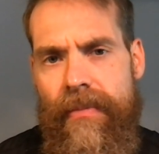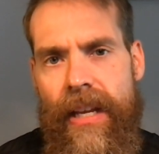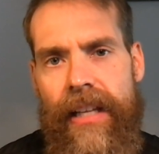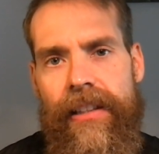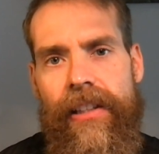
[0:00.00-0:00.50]

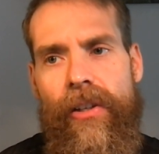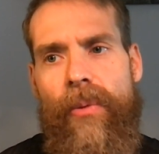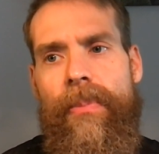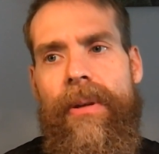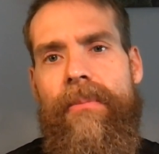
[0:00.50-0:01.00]
a little
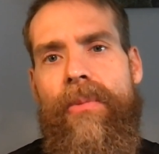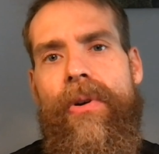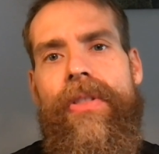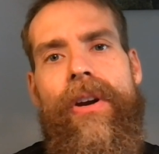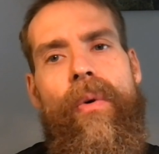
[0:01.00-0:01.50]
bit more
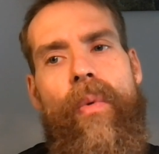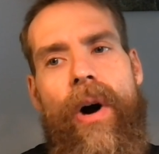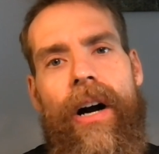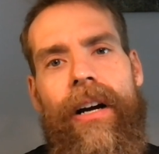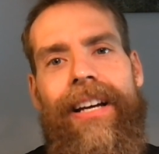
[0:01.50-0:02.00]
than a
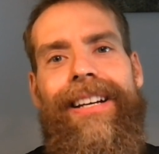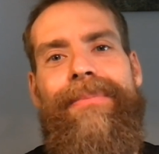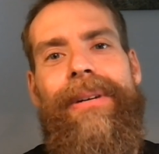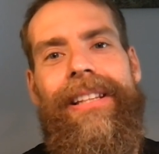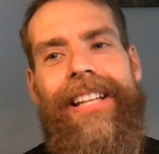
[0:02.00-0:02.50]
walk,
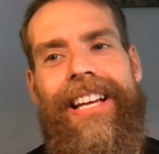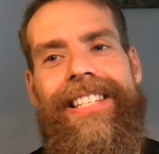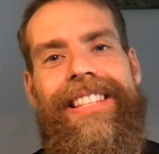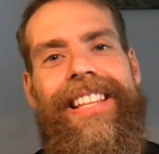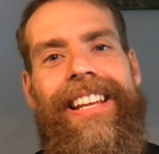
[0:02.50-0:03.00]
but
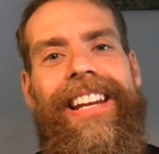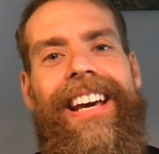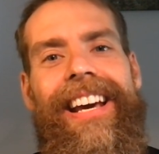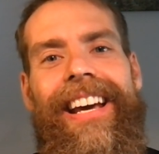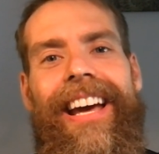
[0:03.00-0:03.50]
less than
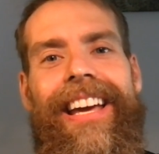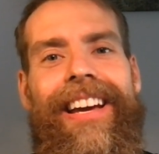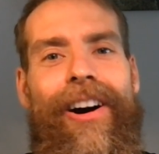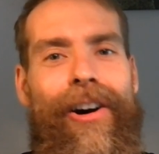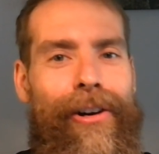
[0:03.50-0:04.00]
a
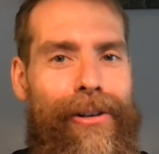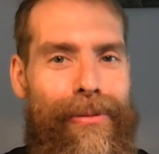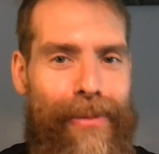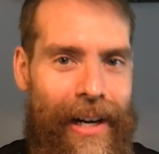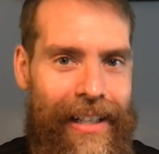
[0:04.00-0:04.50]
hard
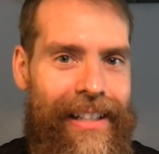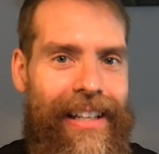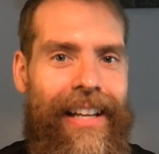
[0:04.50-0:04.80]
run.